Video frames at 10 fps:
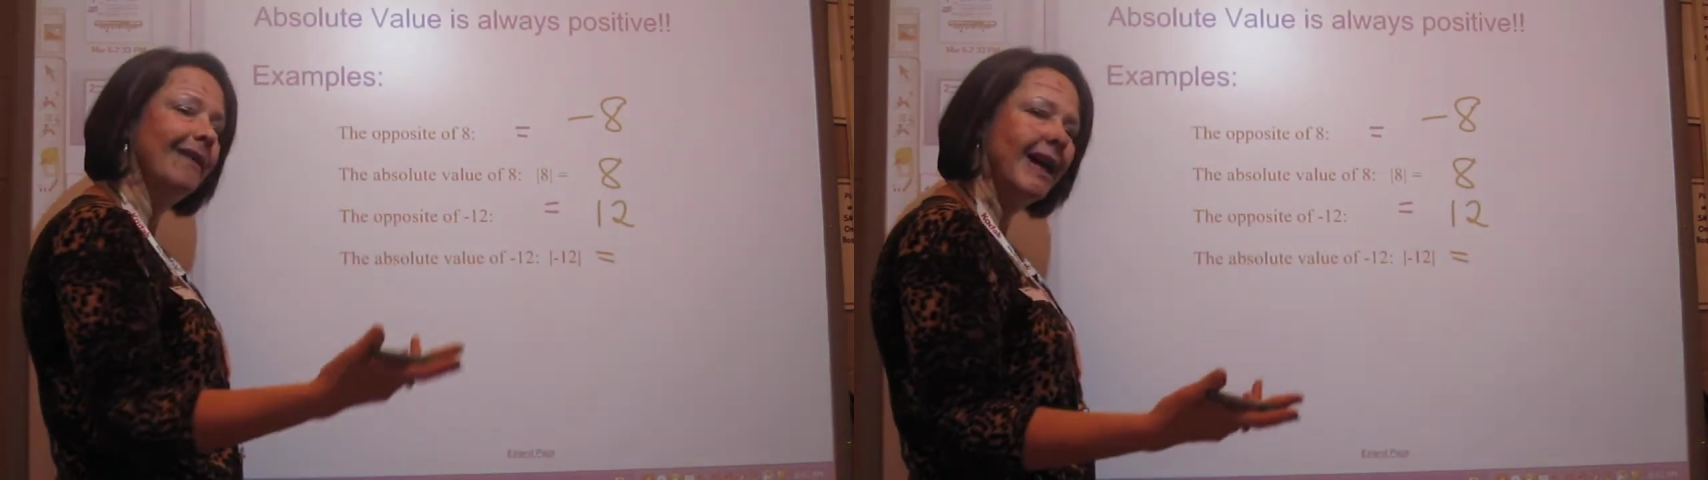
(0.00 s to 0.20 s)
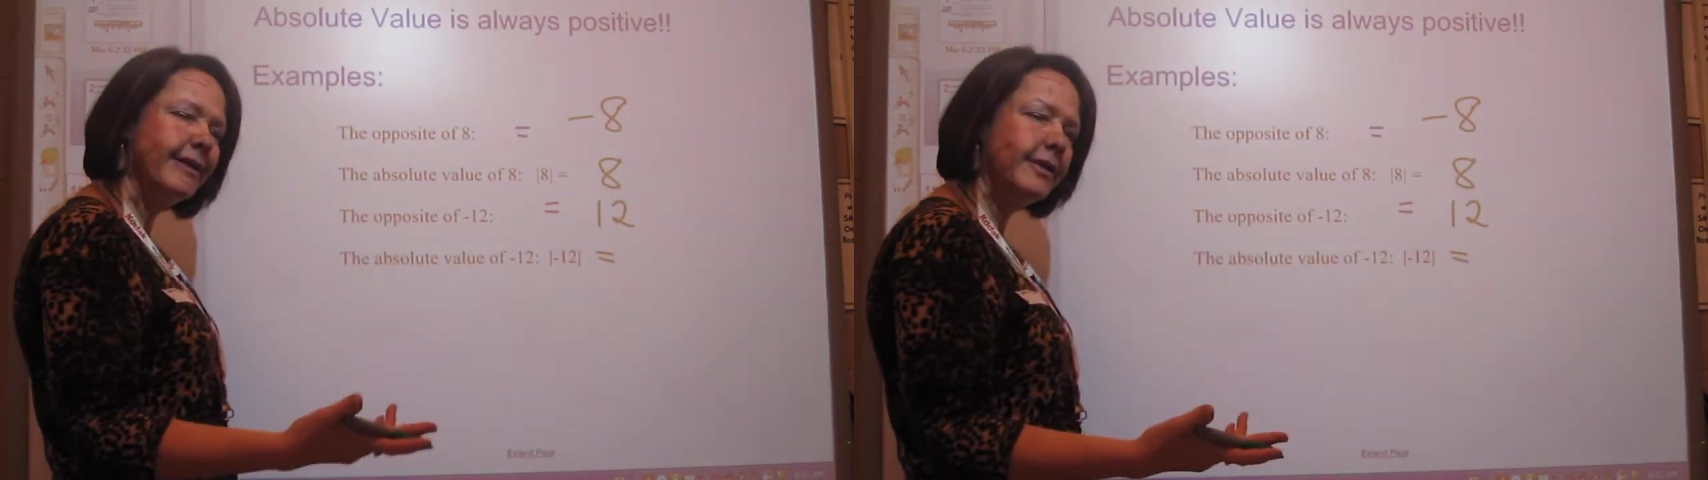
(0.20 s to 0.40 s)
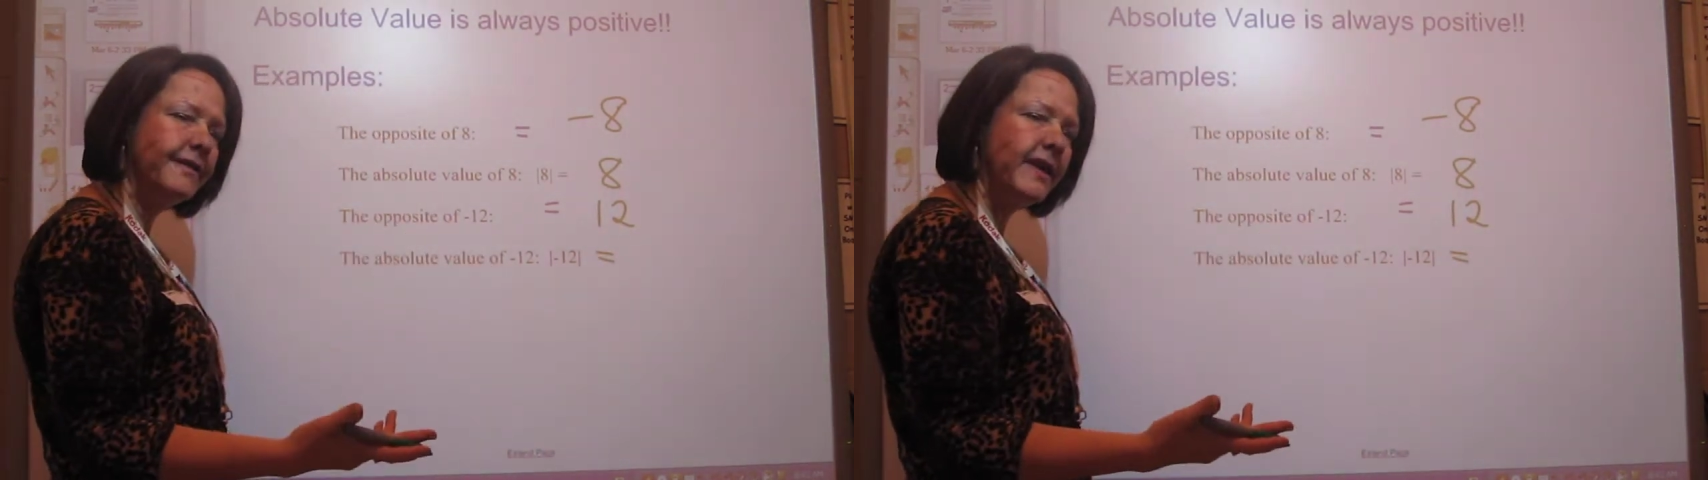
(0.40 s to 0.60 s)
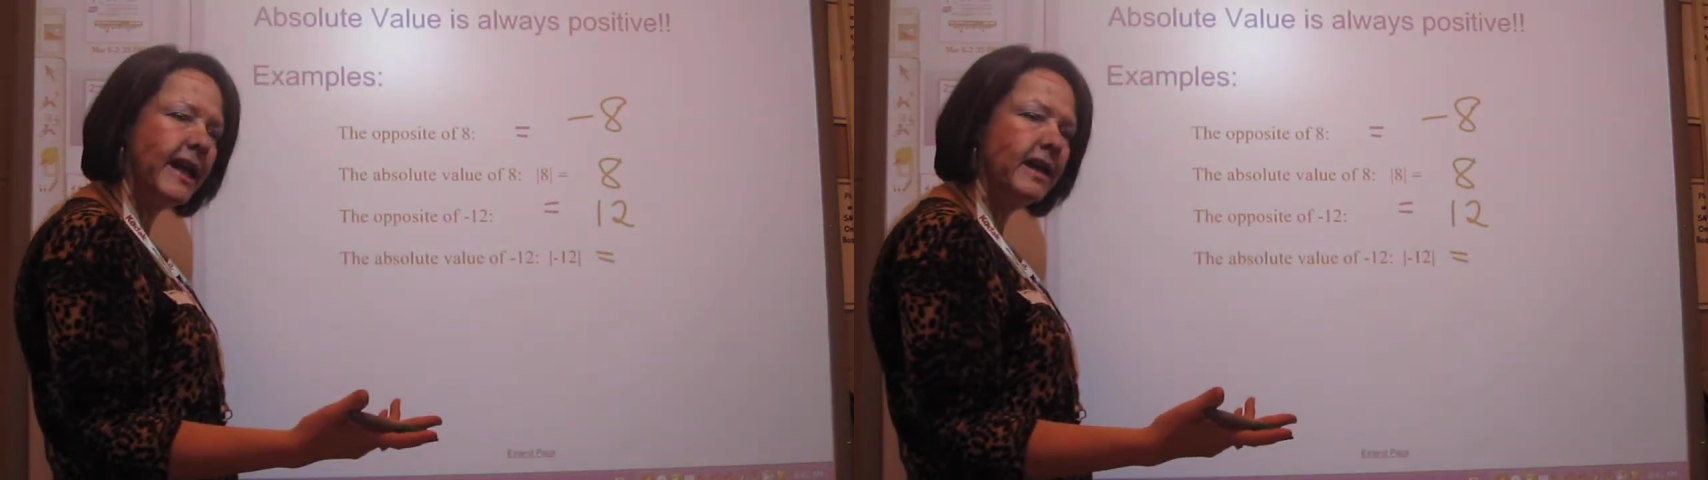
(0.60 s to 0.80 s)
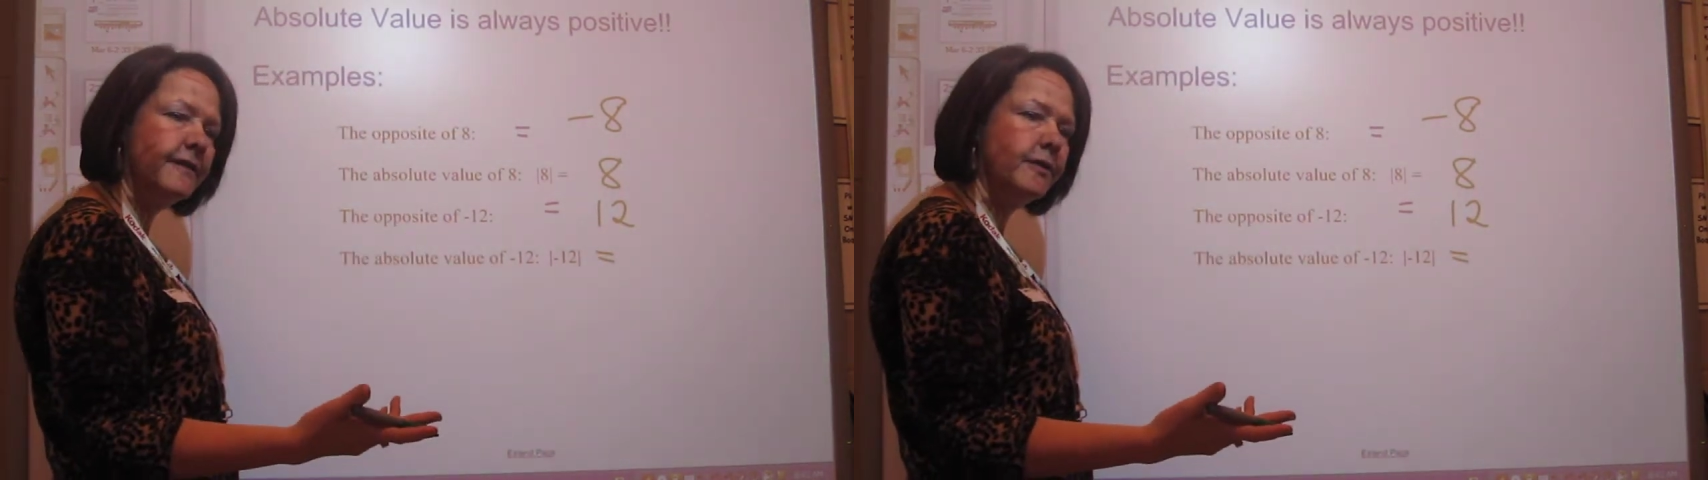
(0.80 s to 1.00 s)
value of
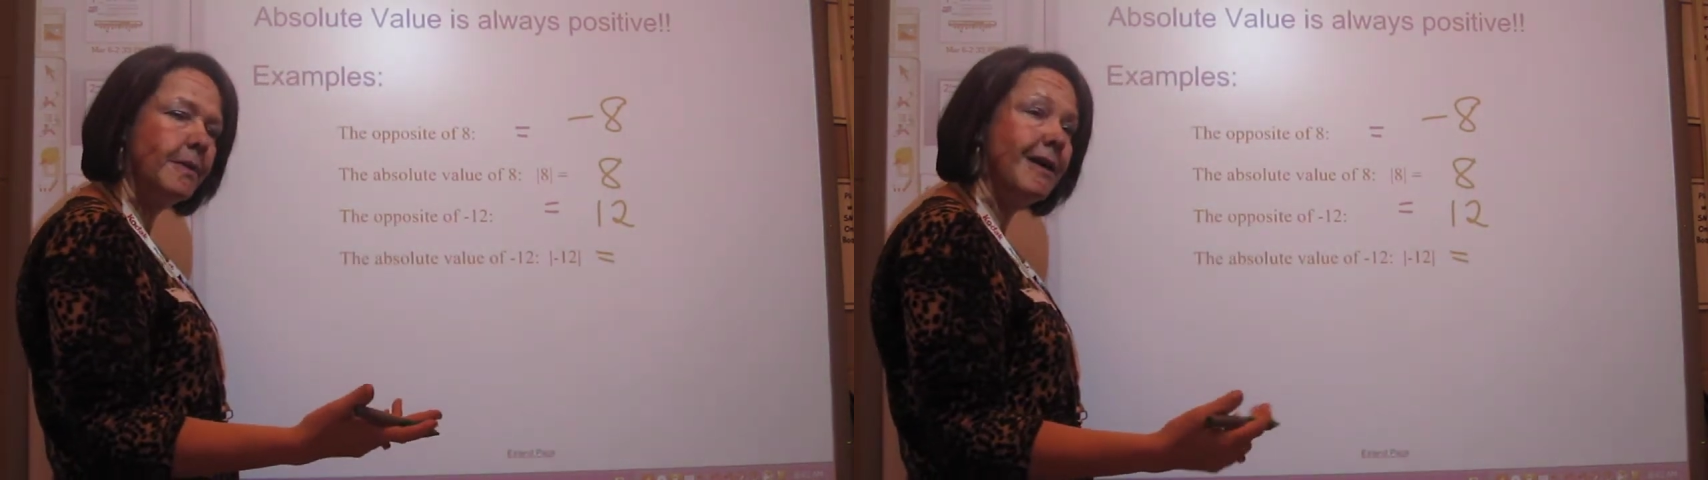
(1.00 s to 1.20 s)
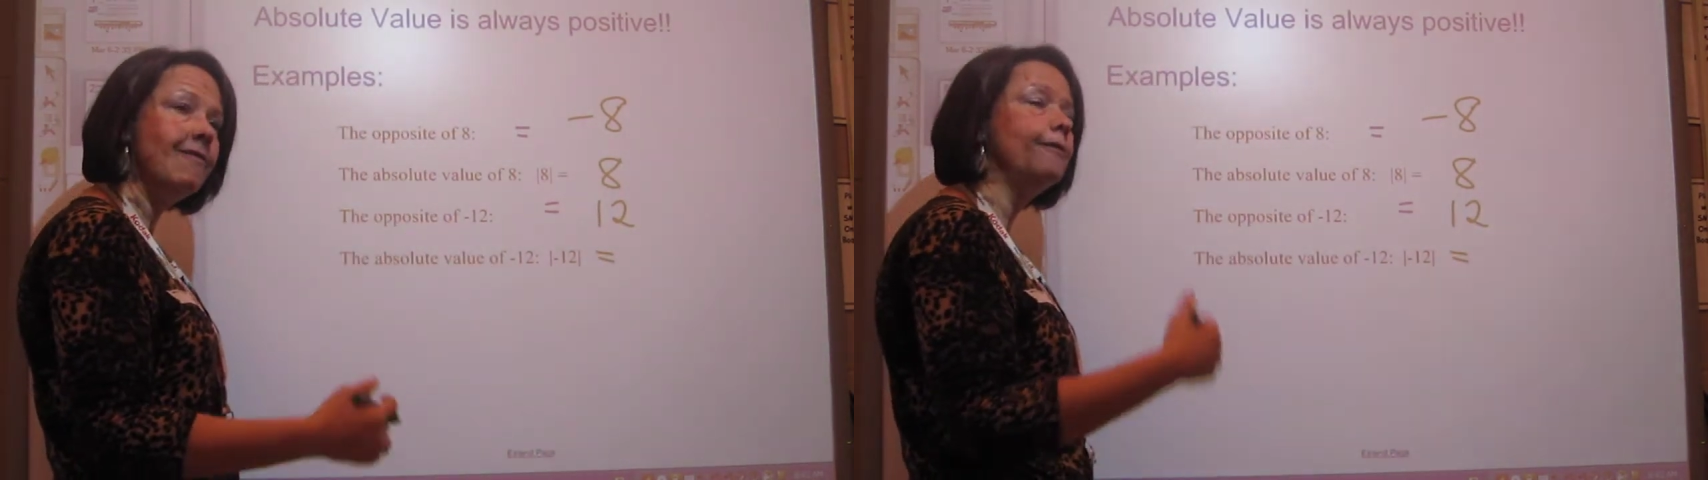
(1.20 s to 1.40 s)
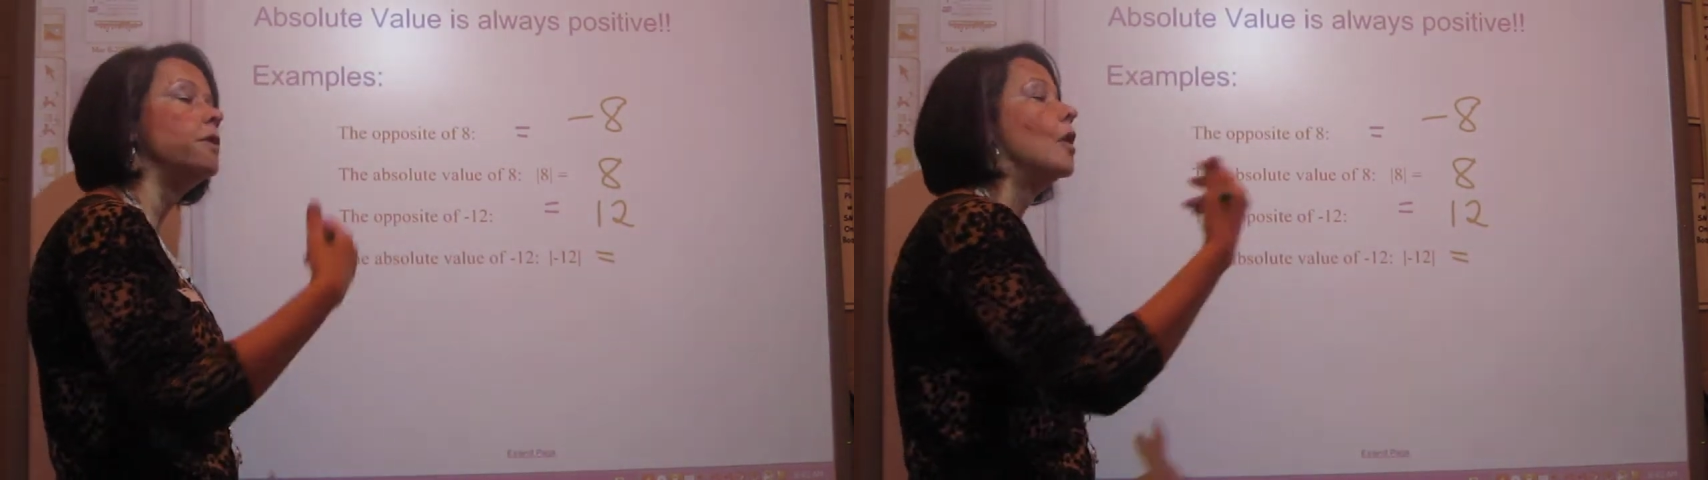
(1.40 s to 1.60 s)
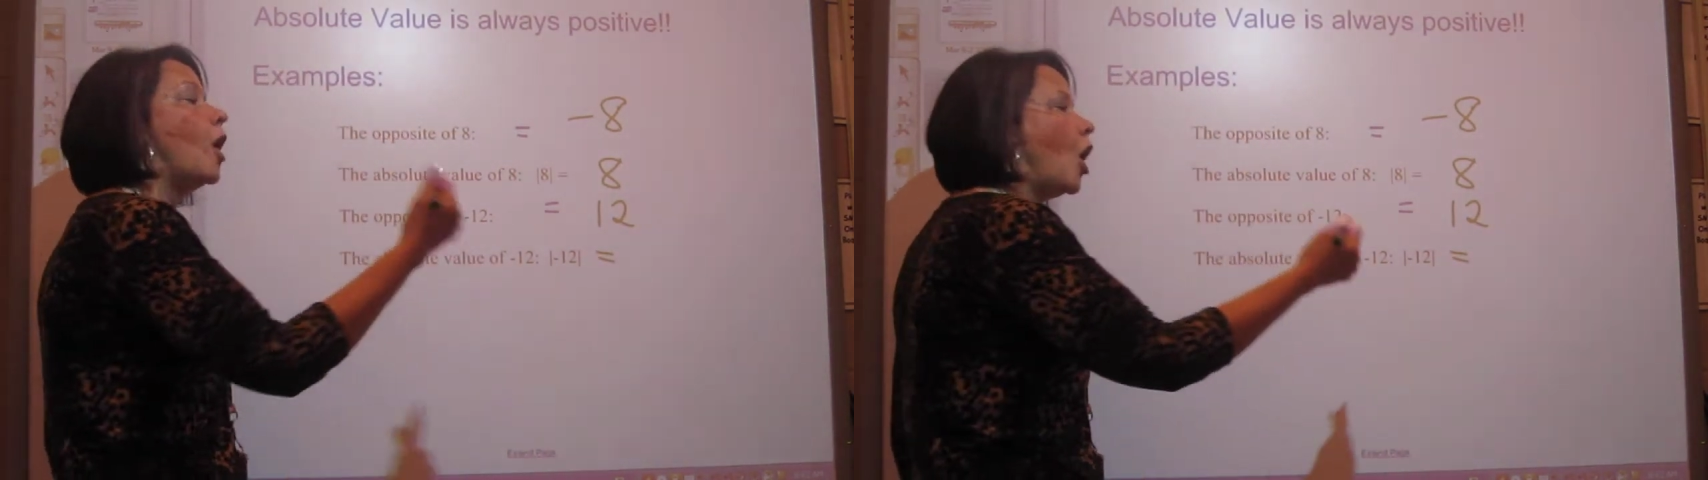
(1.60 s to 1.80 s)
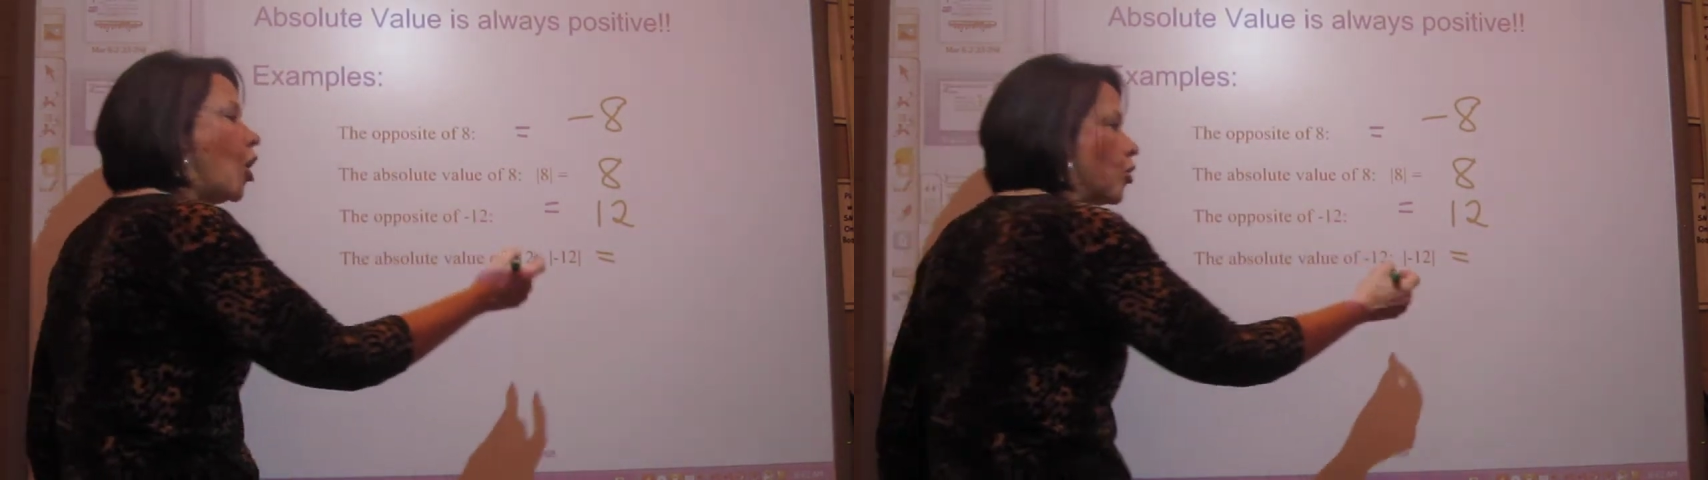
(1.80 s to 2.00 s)
-12,
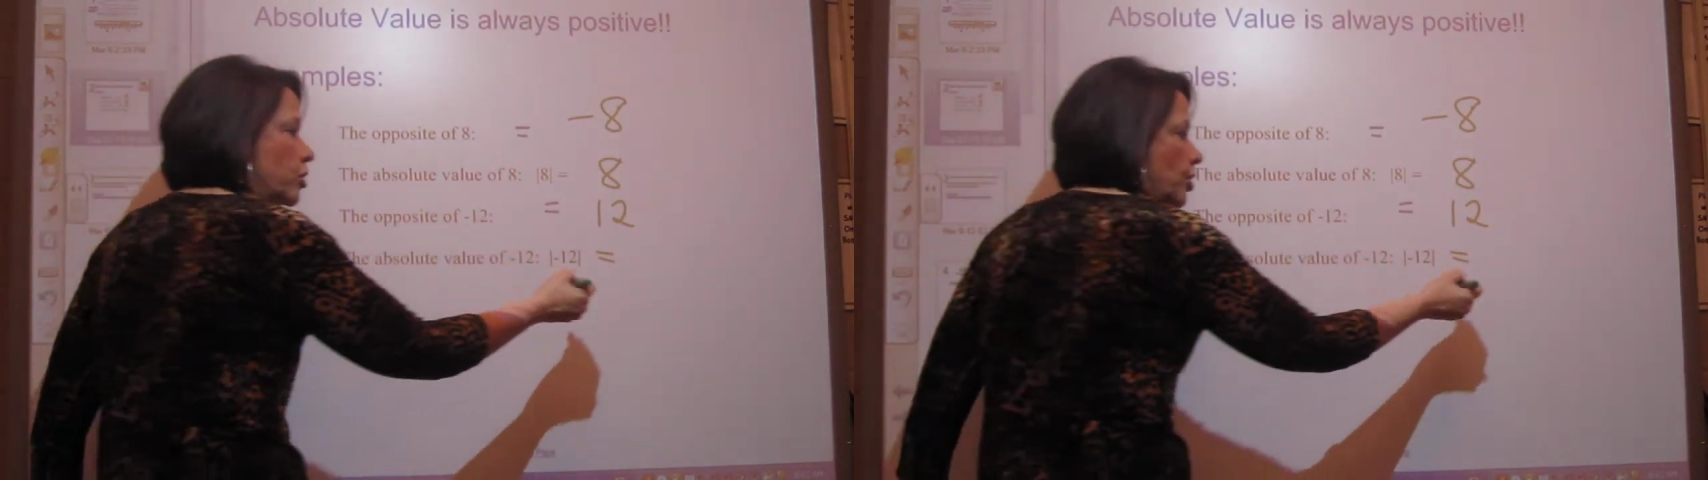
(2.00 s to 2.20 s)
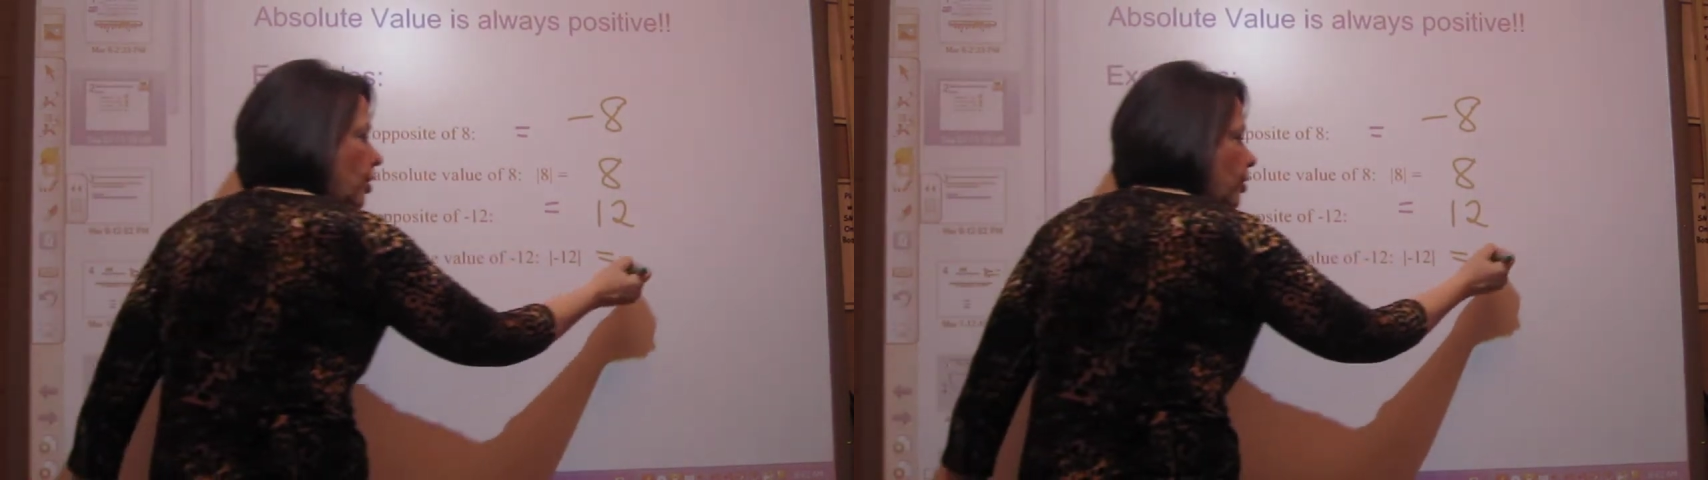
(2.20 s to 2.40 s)
also